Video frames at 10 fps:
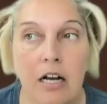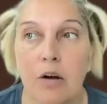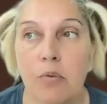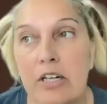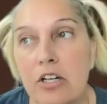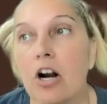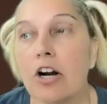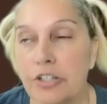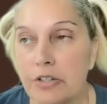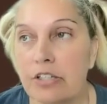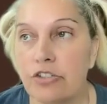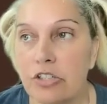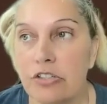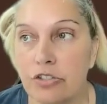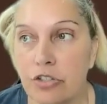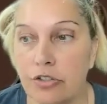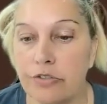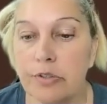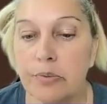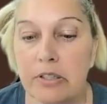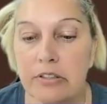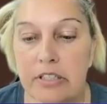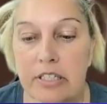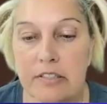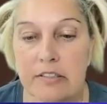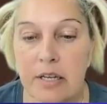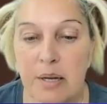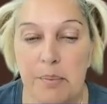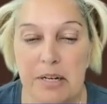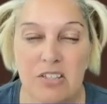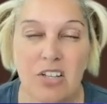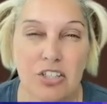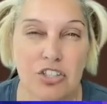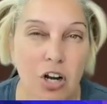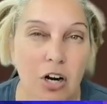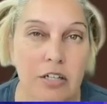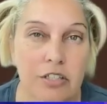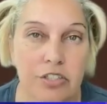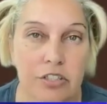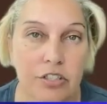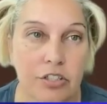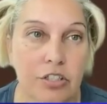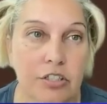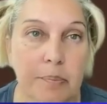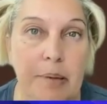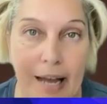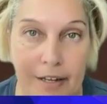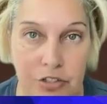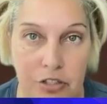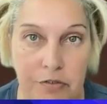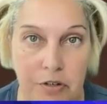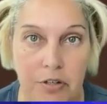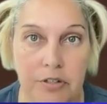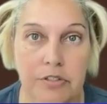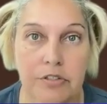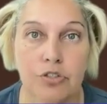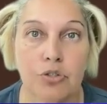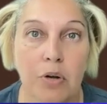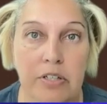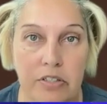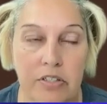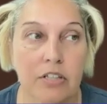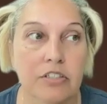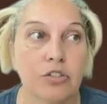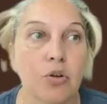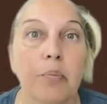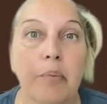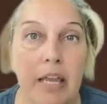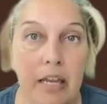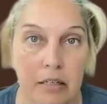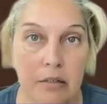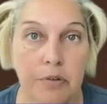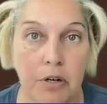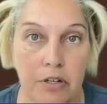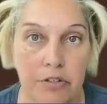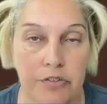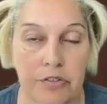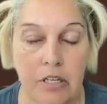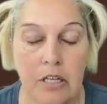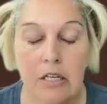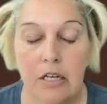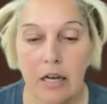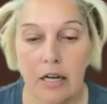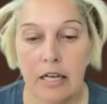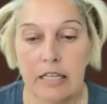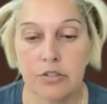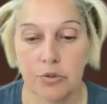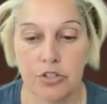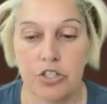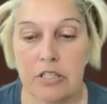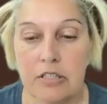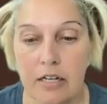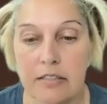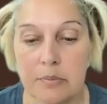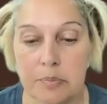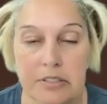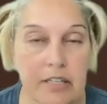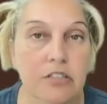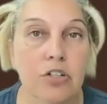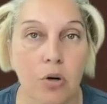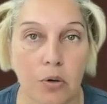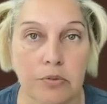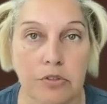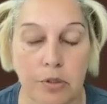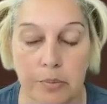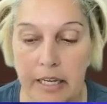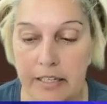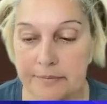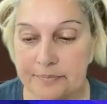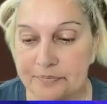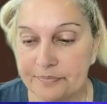One could argue that she is in charge of the wilderness, but it's not a charge. It's a passion of hers. It's a choice. It's a domain of hers. And so she does protect her own domain.